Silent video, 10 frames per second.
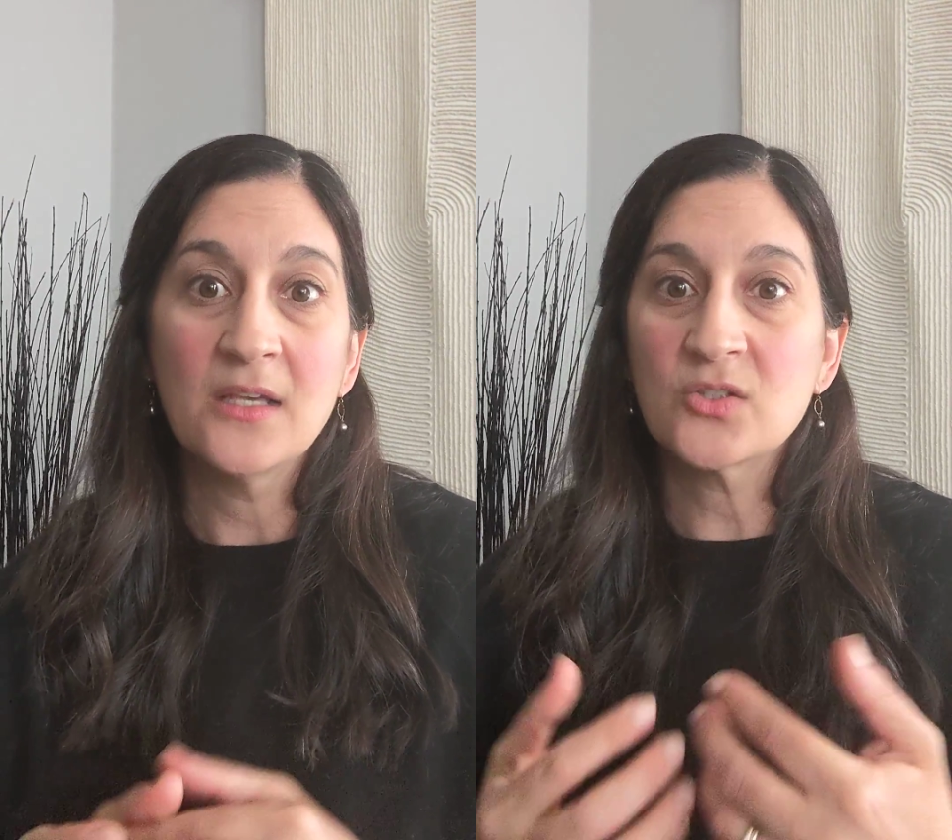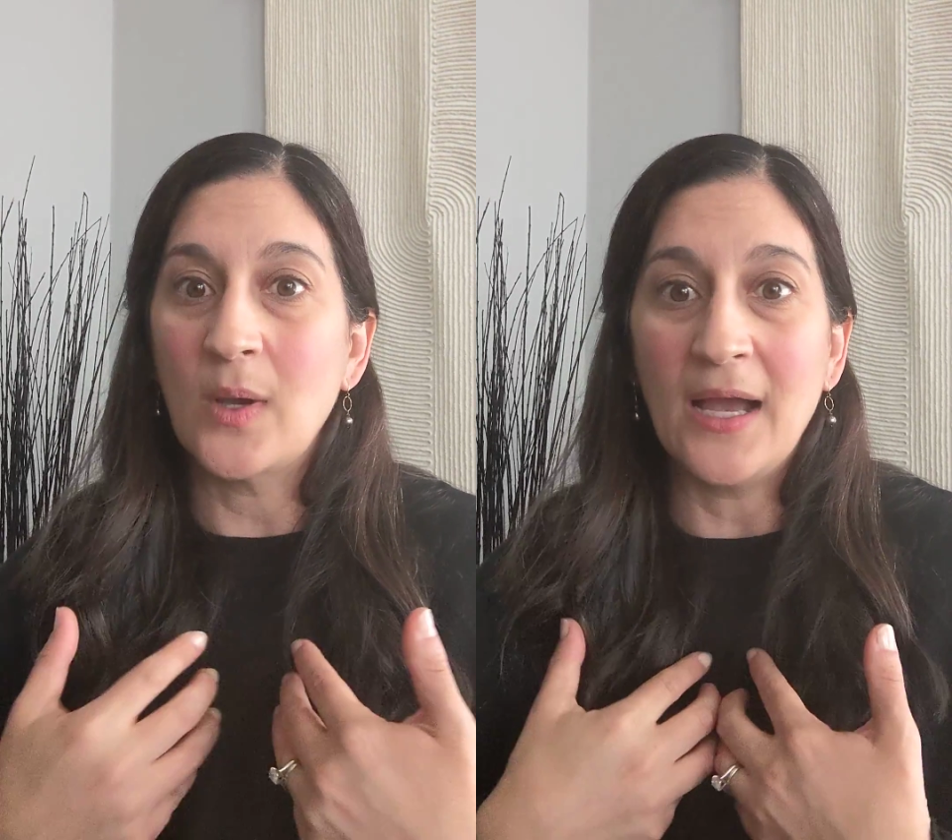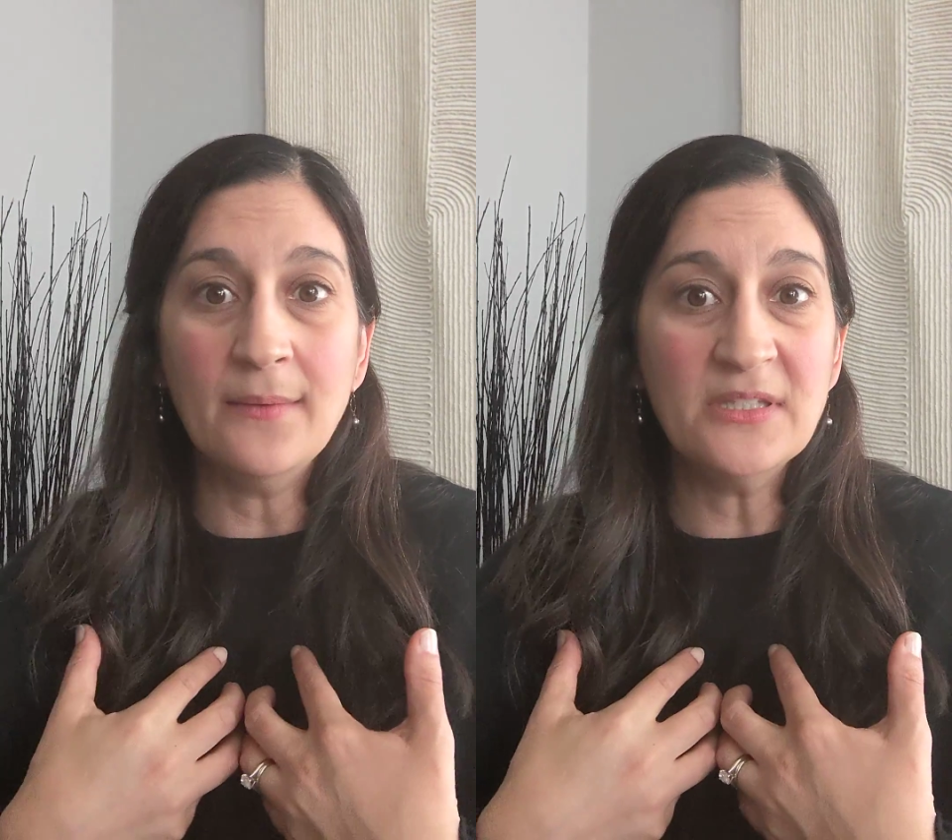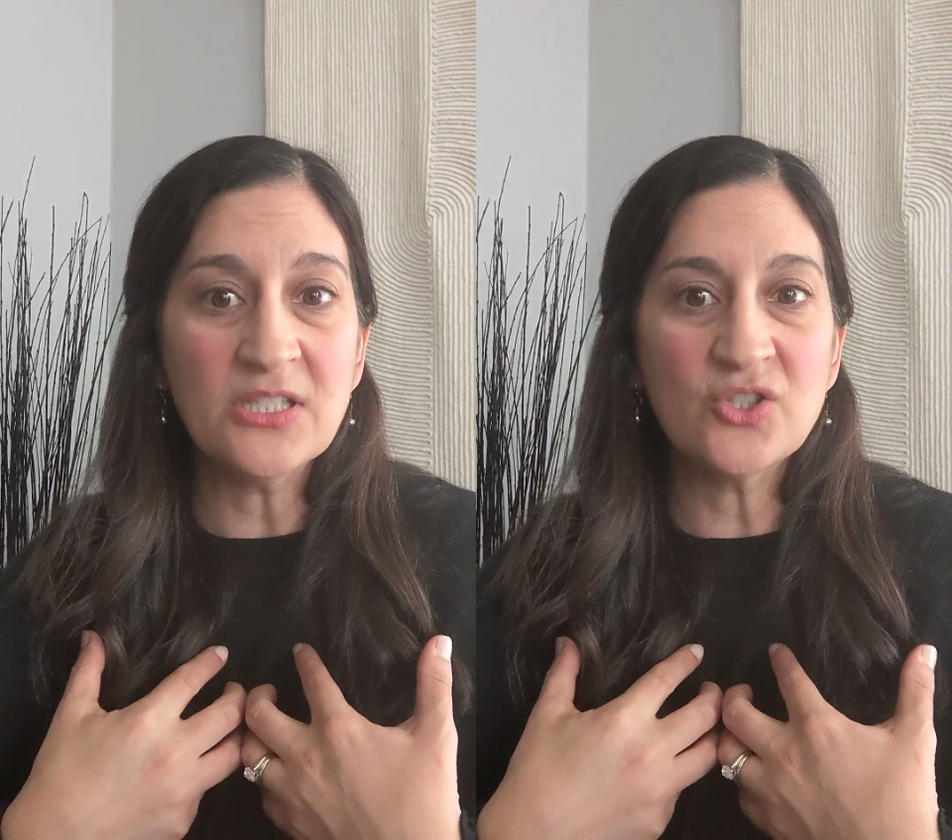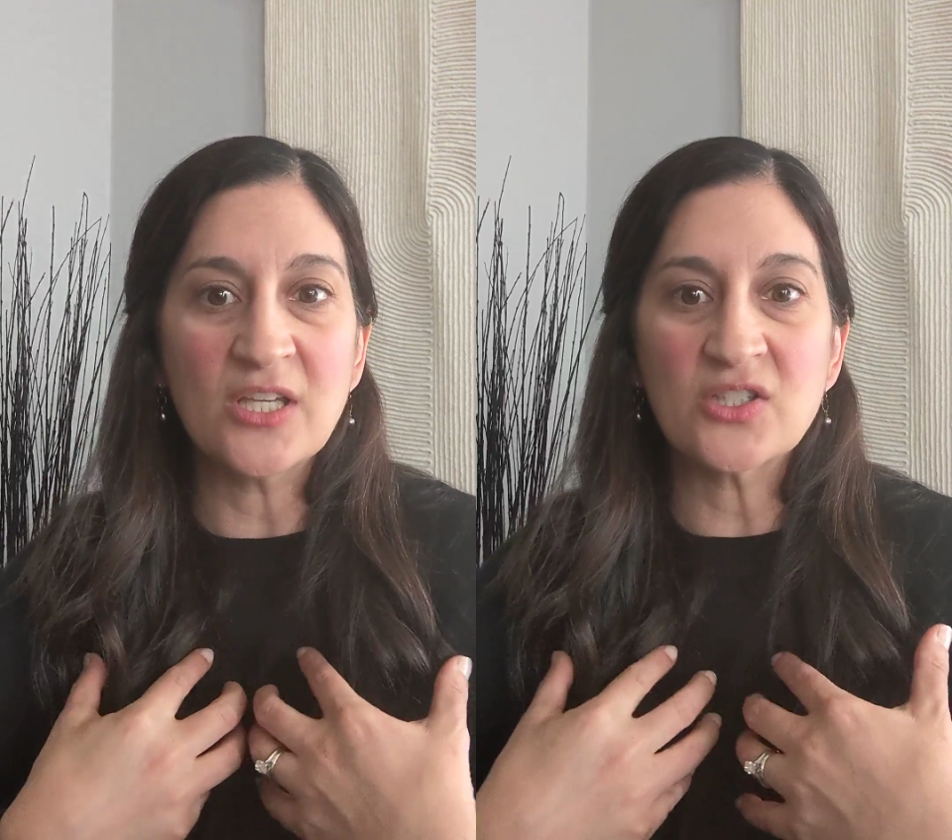So I would
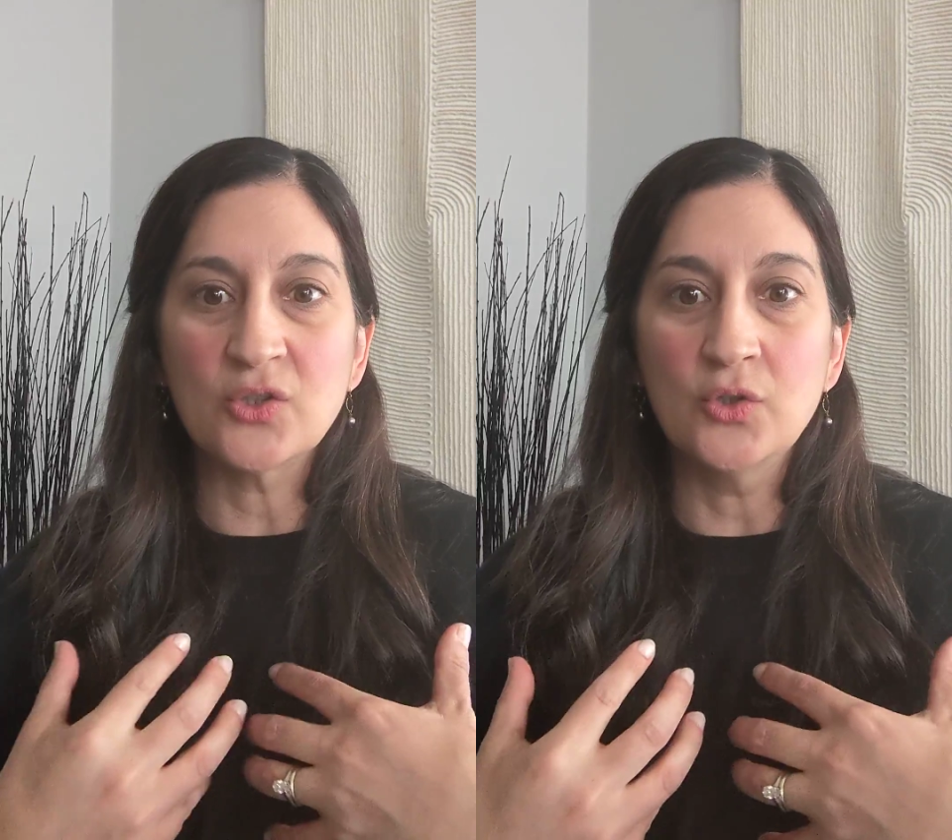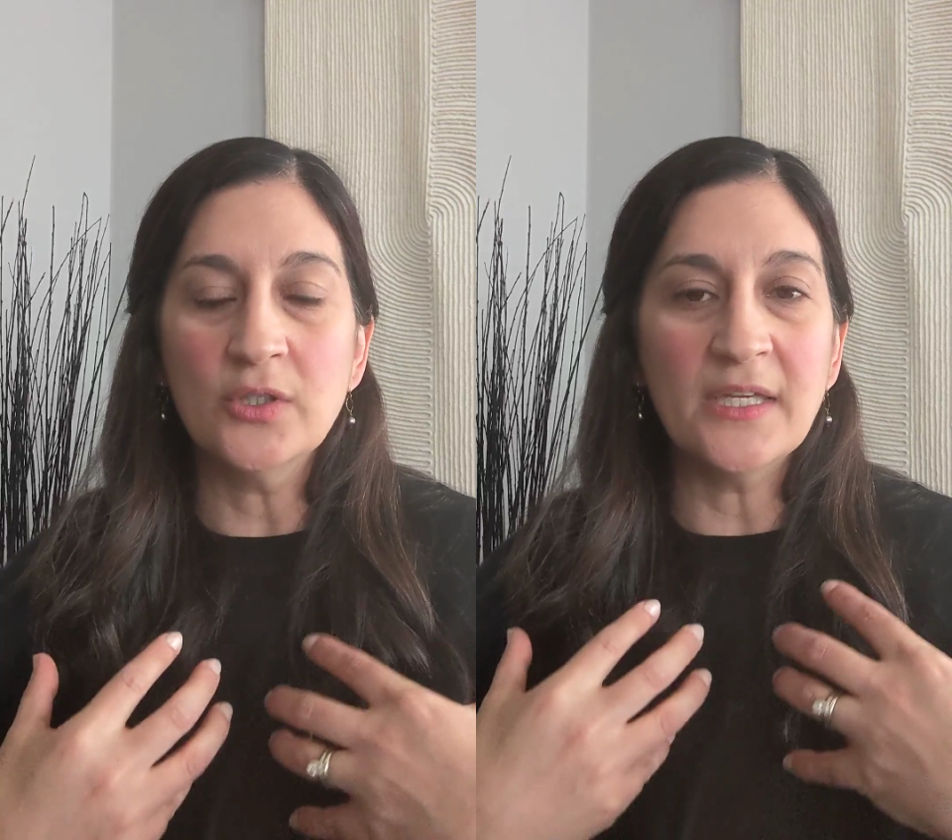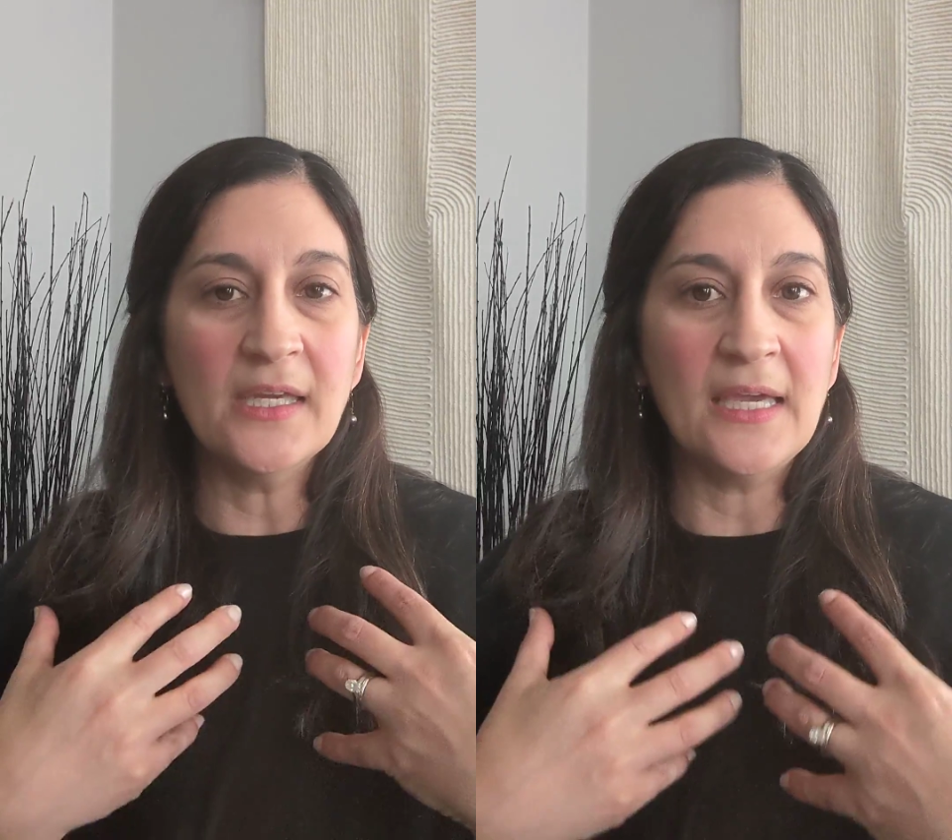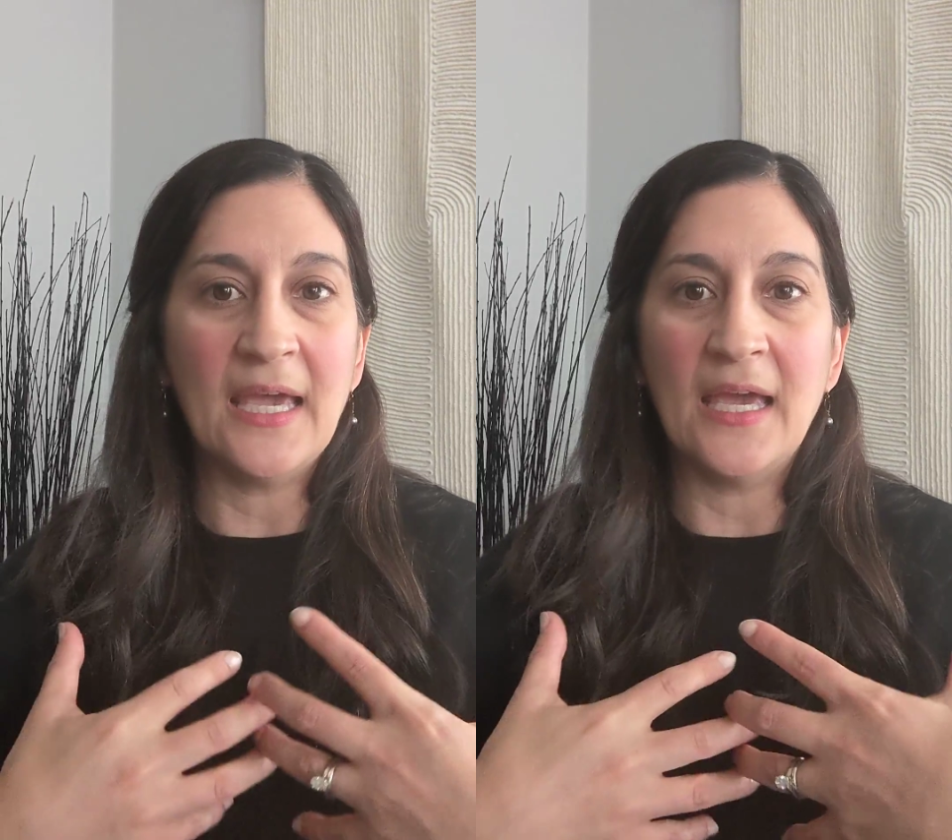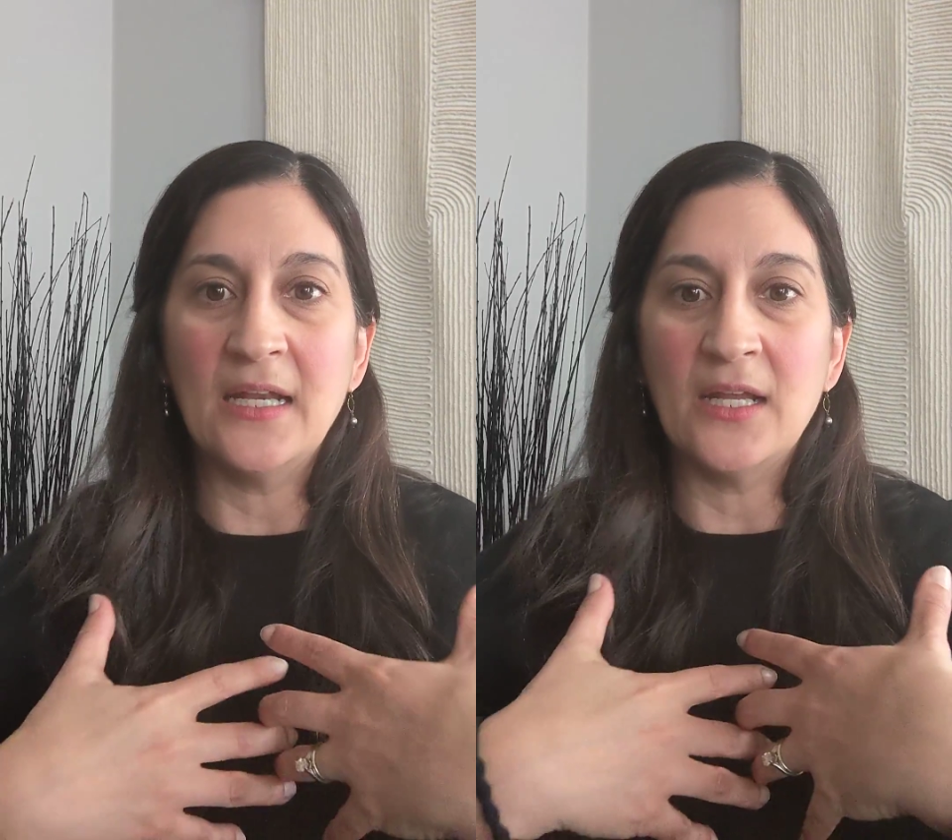suggest looking
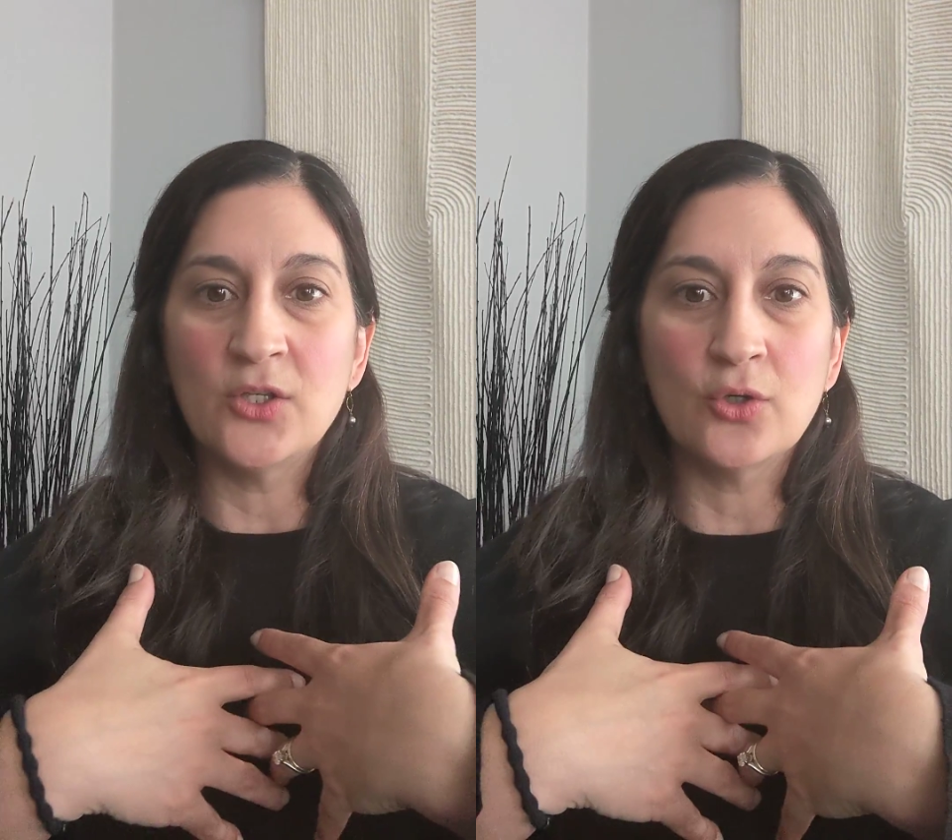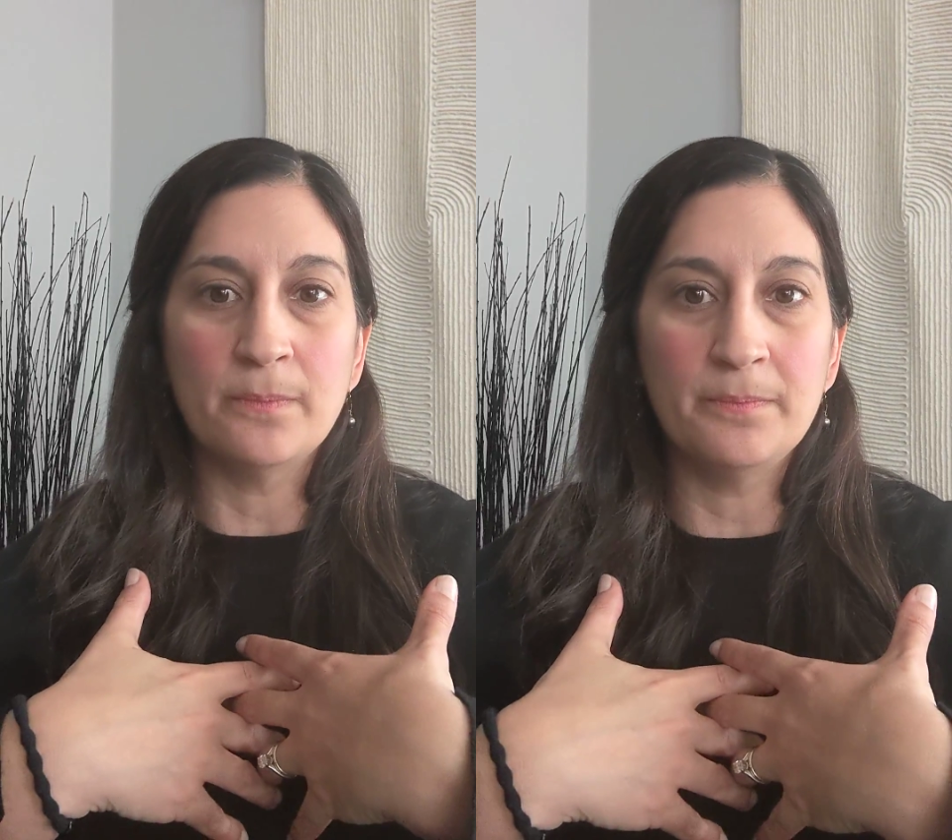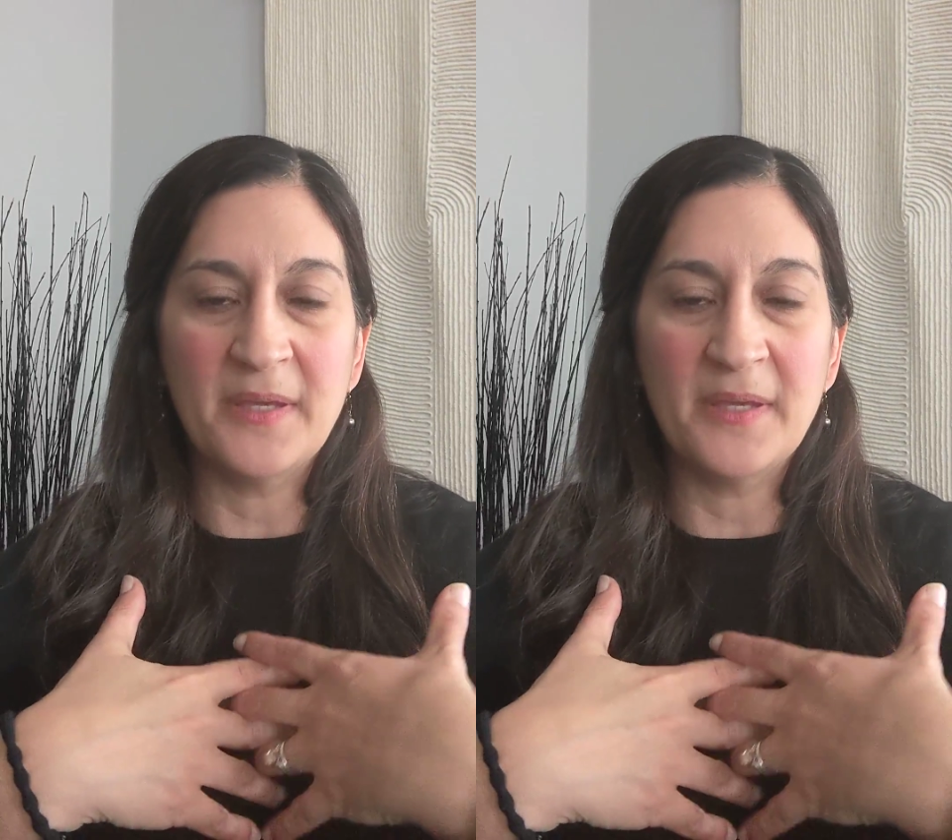ahead at your